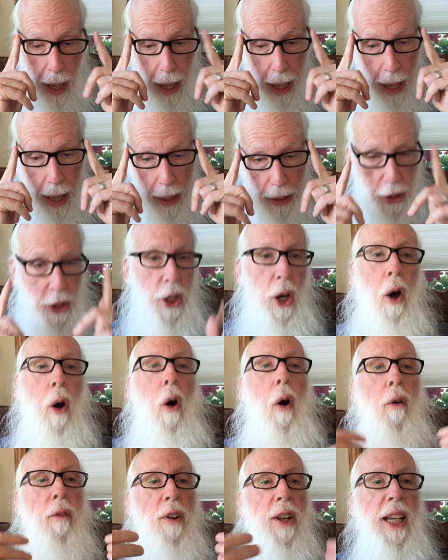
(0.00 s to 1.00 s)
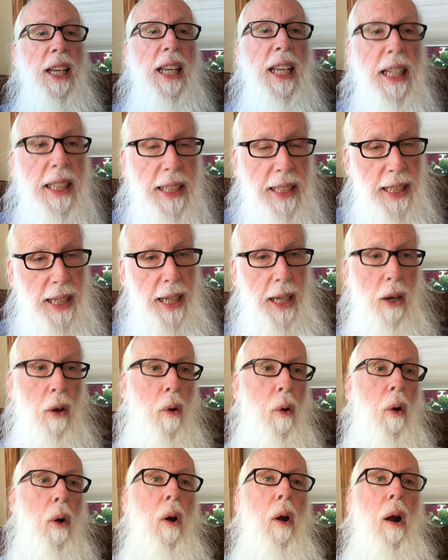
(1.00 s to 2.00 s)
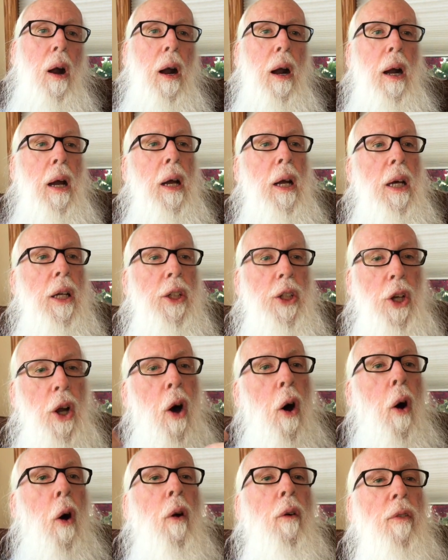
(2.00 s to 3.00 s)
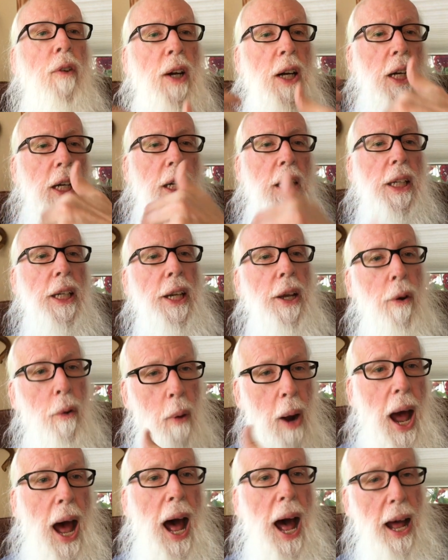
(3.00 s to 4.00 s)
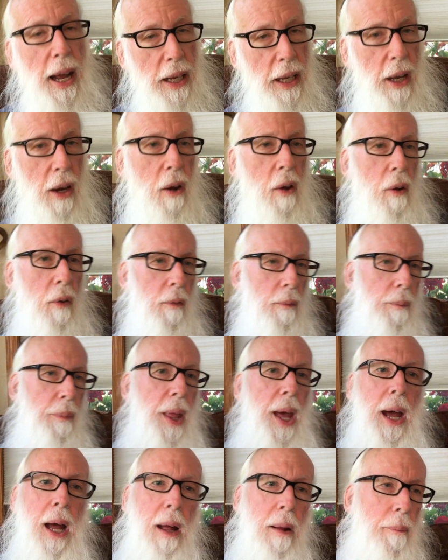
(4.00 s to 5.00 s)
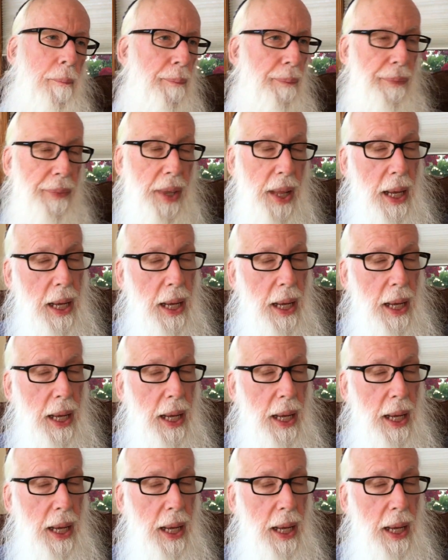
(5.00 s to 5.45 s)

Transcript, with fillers: Uh, Jehovah Nisi or Jehovah Yirah, you know, um,